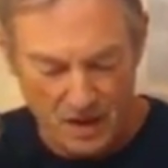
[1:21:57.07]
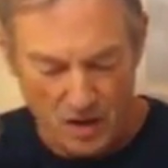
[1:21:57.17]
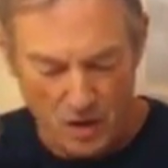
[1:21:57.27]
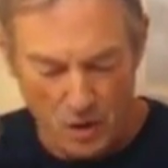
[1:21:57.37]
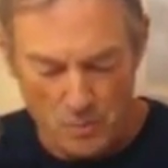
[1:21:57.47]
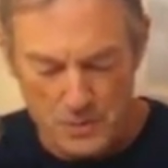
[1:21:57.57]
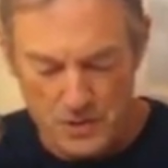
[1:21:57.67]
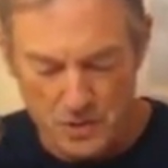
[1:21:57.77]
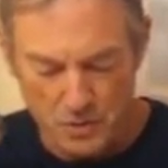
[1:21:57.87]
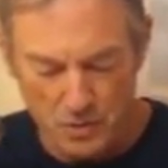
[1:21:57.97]

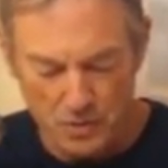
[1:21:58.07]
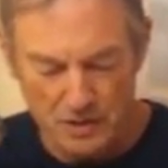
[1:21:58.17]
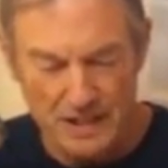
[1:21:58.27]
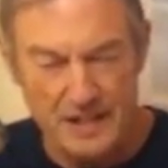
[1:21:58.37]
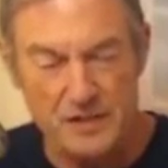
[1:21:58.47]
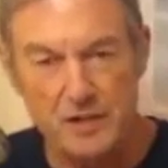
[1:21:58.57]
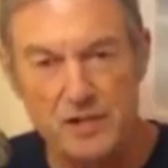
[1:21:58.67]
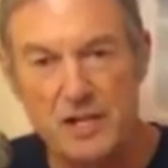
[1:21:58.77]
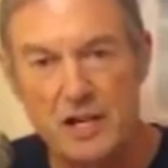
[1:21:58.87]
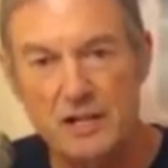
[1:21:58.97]

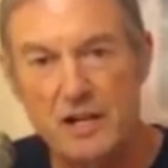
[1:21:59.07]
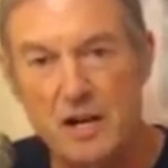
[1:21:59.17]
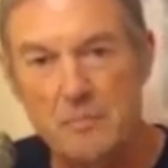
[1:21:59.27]
homeschoolleader.com,